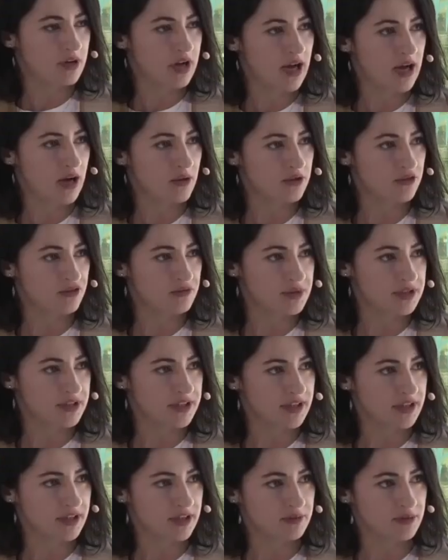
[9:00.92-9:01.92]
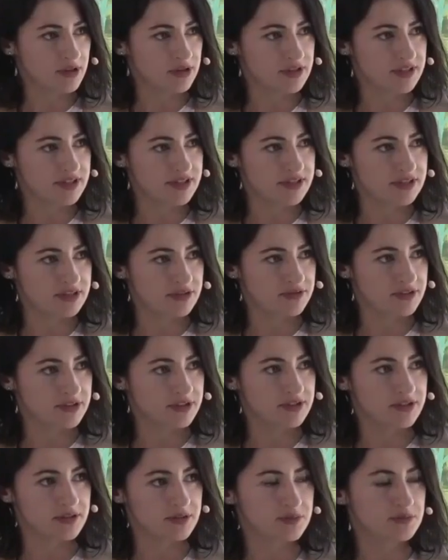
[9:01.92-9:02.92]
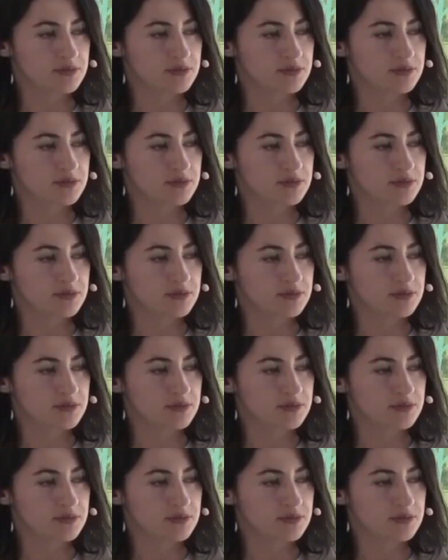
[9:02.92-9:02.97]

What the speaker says: how you've been thinking about this as a fund?